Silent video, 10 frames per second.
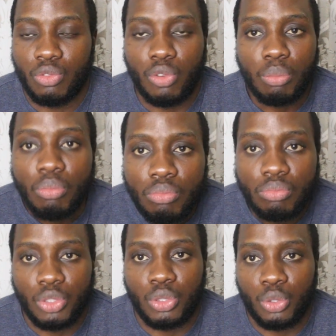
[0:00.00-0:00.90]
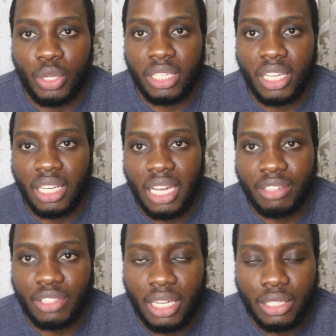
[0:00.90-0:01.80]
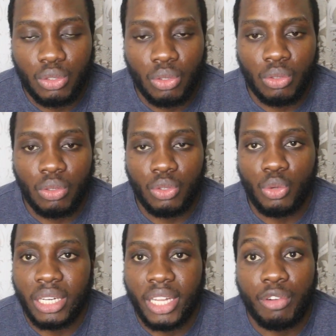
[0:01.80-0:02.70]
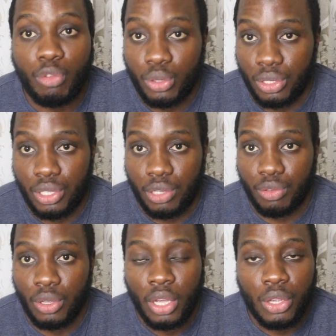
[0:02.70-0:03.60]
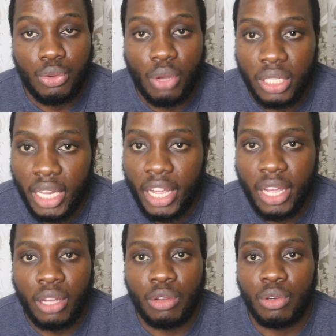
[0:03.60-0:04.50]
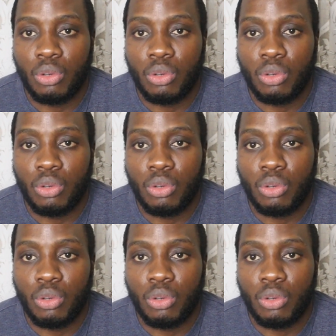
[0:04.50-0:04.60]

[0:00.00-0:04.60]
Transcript: from, you know, your daily lifestyle. So you are there for yourself. You are there